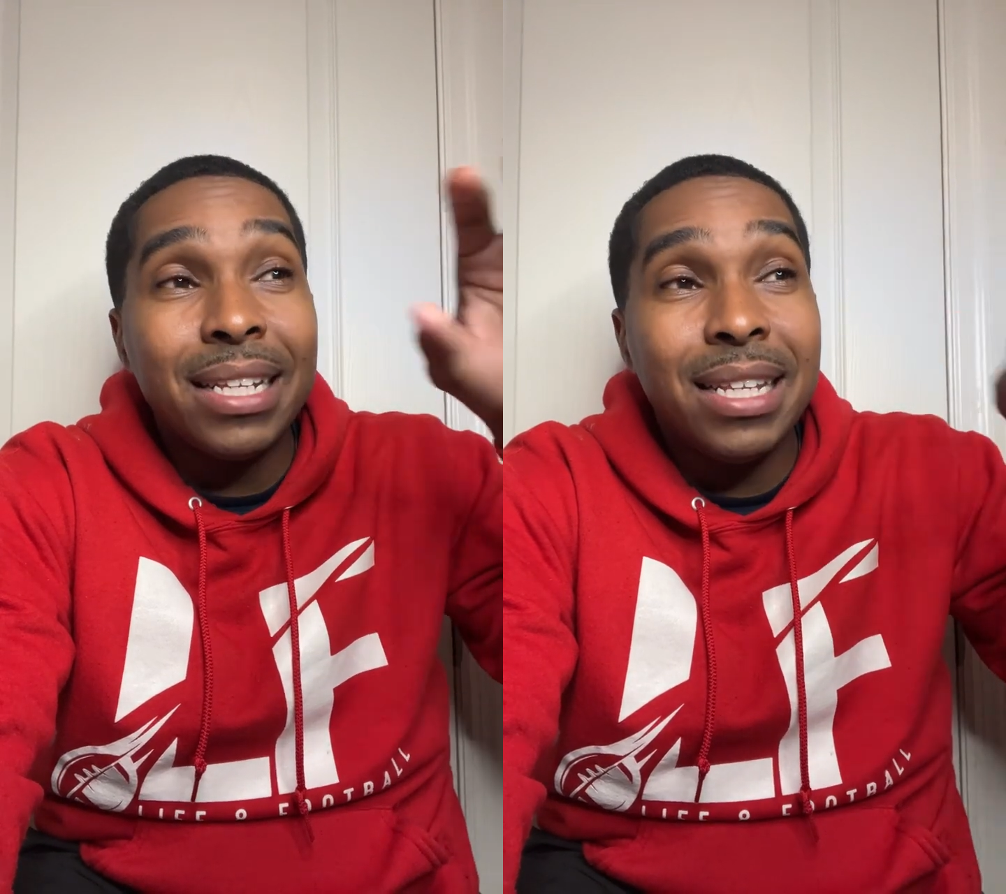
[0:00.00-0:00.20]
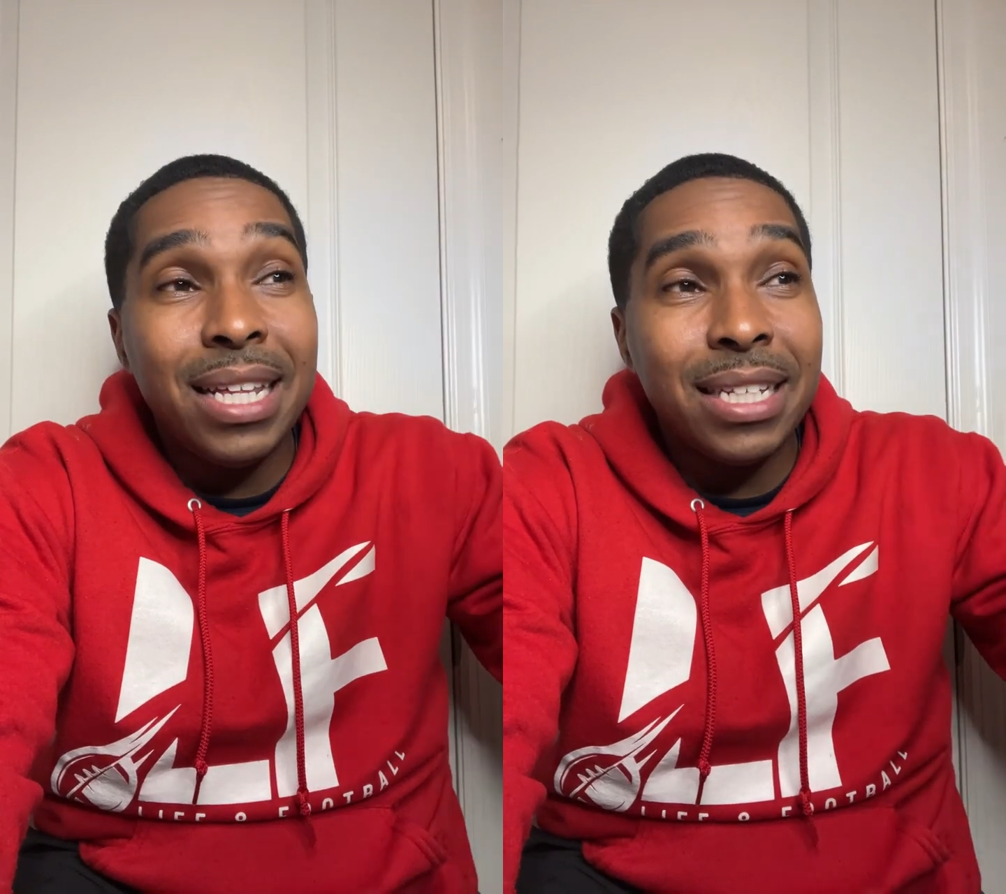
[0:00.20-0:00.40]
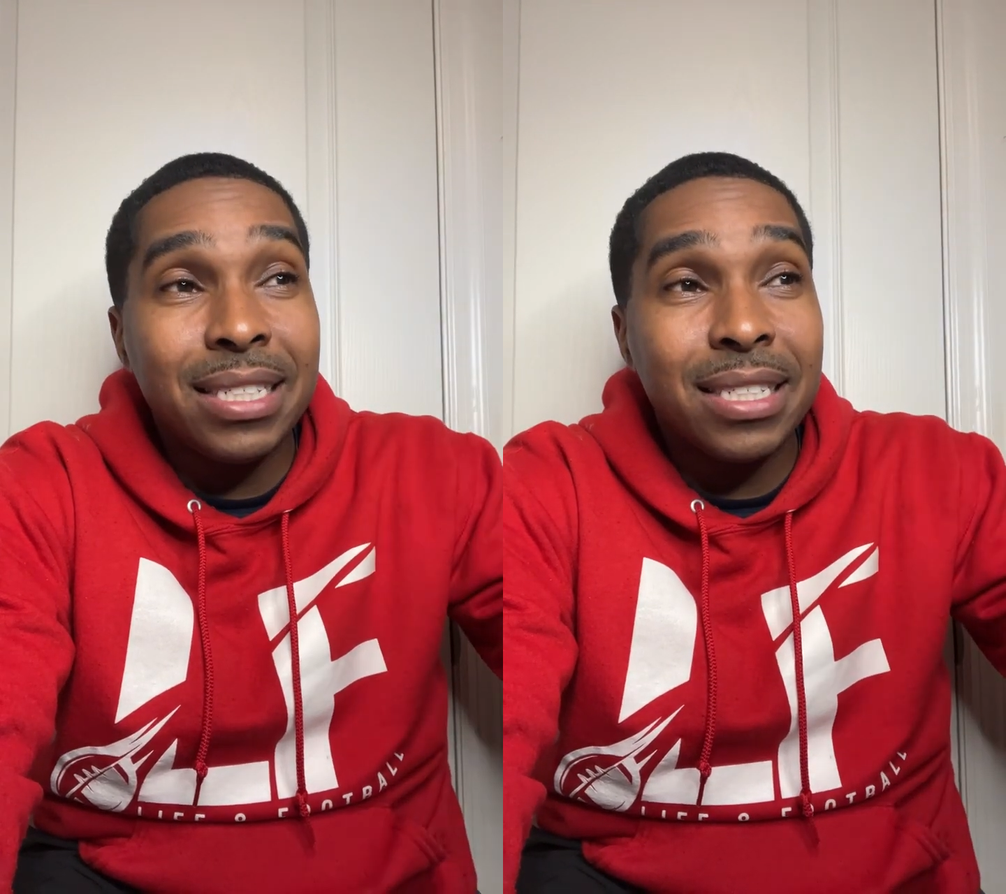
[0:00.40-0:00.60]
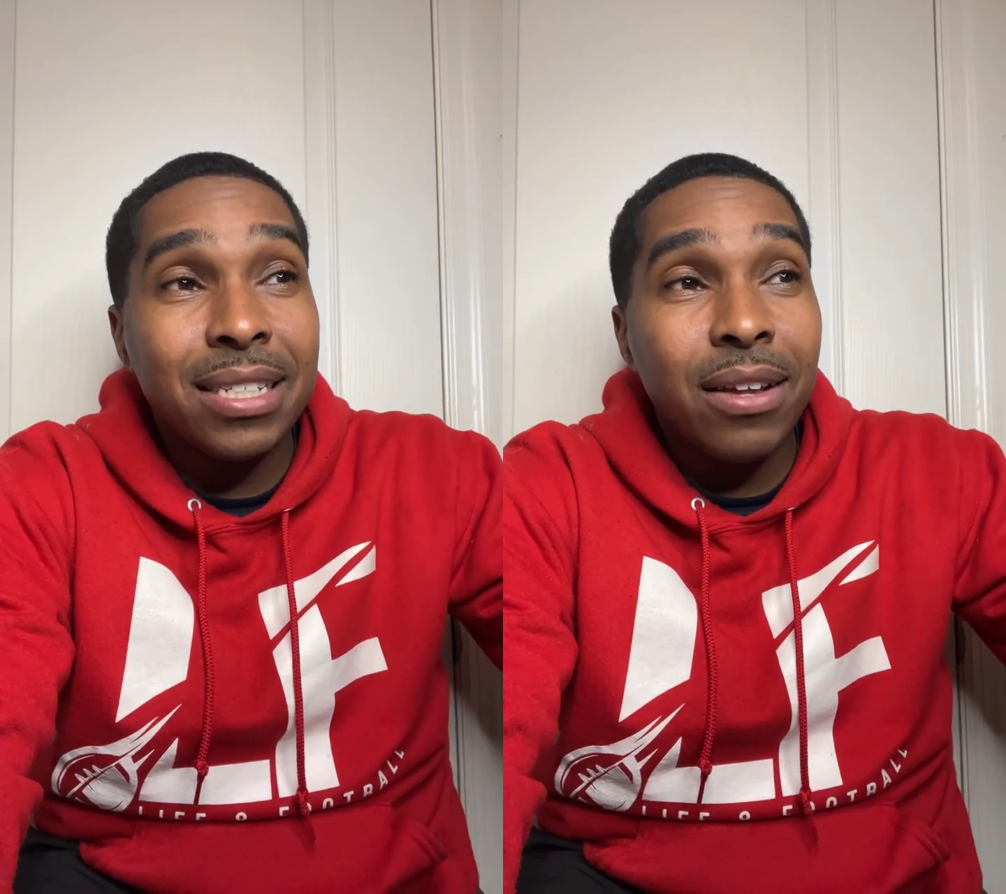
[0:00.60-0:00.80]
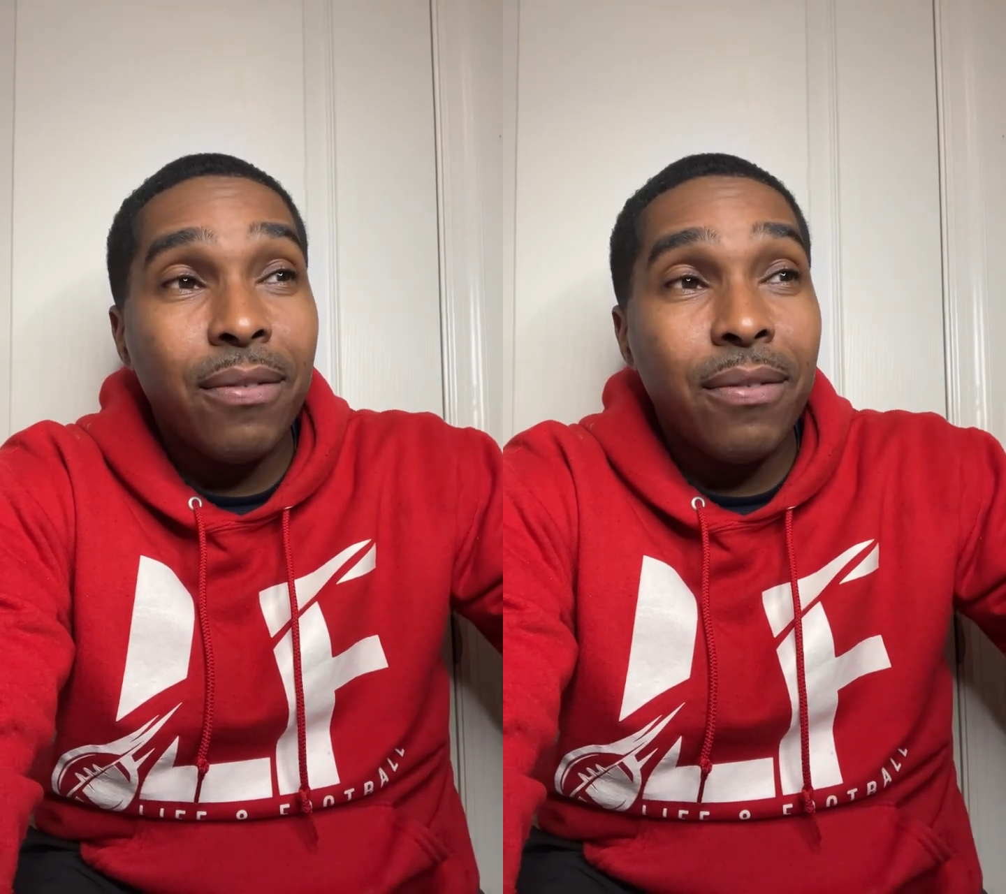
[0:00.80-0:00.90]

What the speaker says: this